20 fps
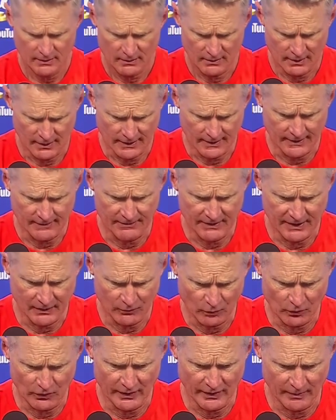then
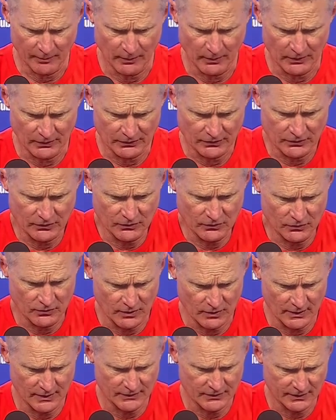we're able
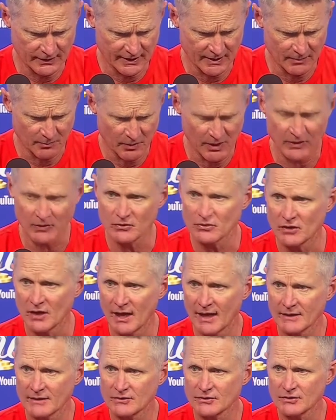to get better
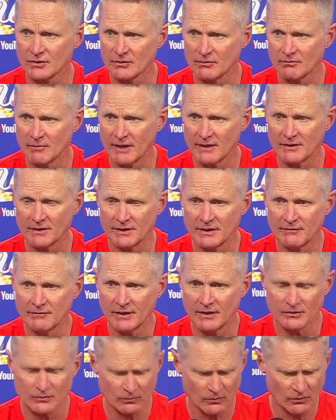shots to make the
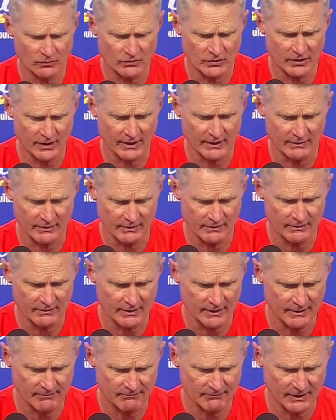defense rotate, and
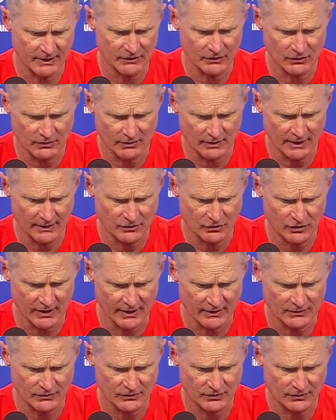then you got a
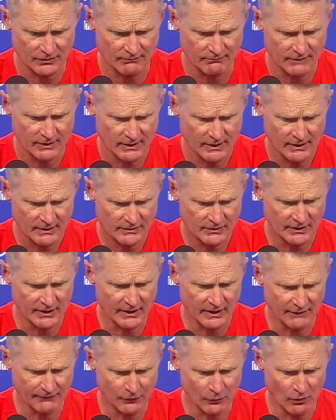chance to get
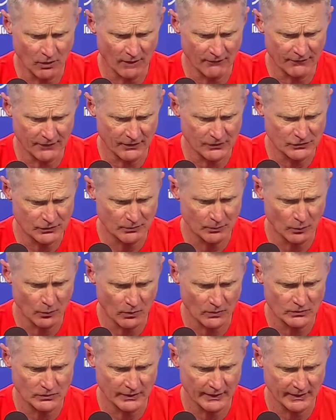a few offensive
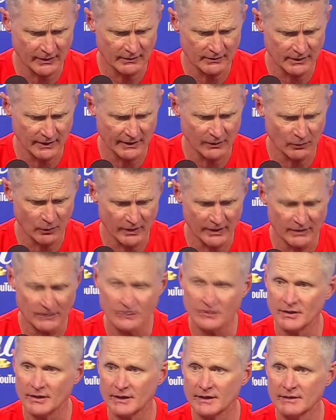boards like Wiggs
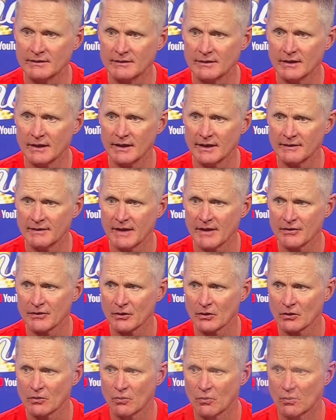did in that
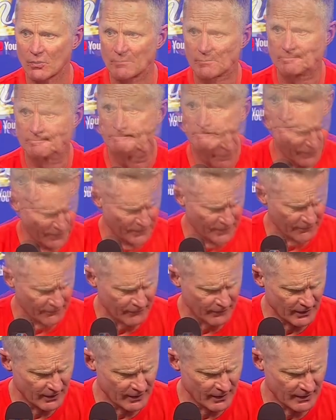third quarter. No, nothing
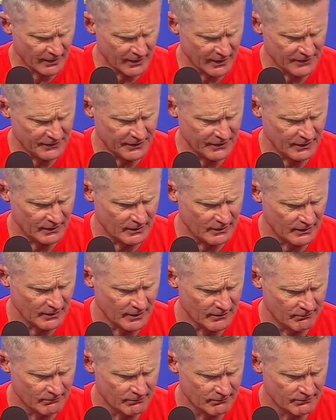different. I think,
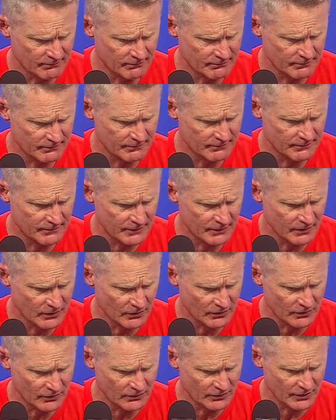
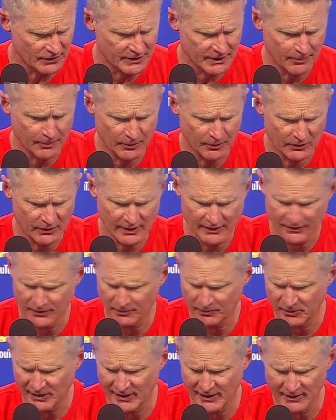the deeper you get in the
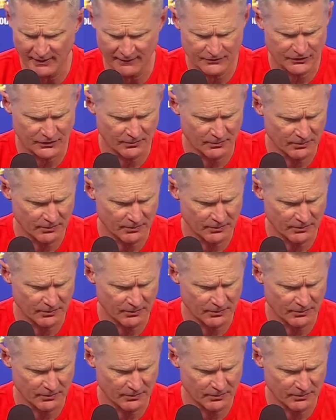playoffs,